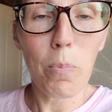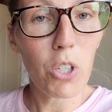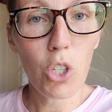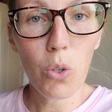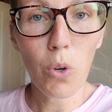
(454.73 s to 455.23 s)

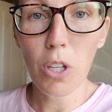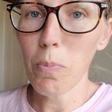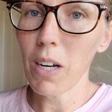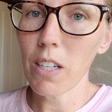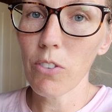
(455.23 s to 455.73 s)
But you are the
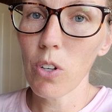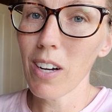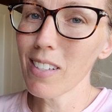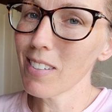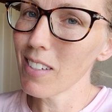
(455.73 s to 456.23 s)
body of
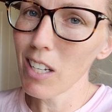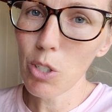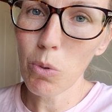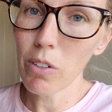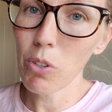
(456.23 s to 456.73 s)
Christ.
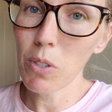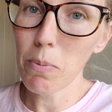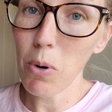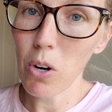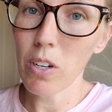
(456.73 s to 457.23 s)
Each one of you is
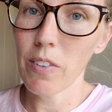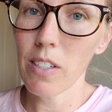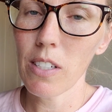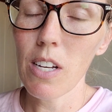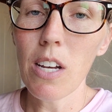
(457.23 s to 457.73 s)
a part of
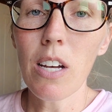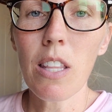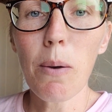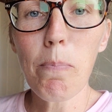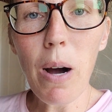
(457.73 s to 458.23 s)
it.
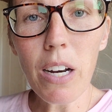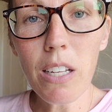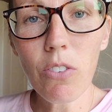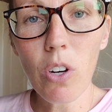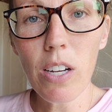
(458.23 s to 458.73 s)
The
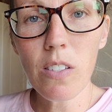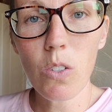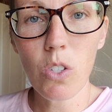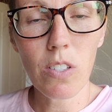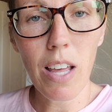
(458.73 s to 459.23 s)
body of Christ
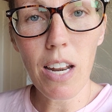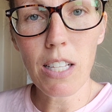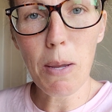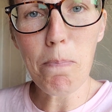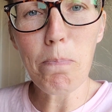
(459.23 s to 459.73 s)
is just that
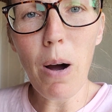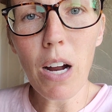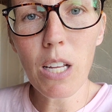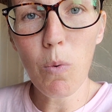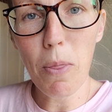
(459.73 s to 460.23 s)
it's a
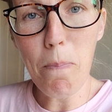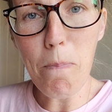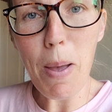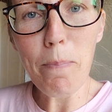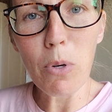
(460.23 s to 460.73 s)
body with
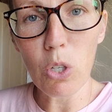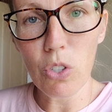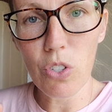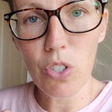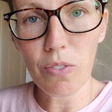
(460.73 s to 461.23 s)

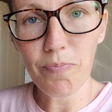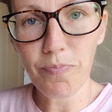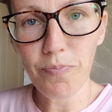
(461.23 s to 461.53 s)
members.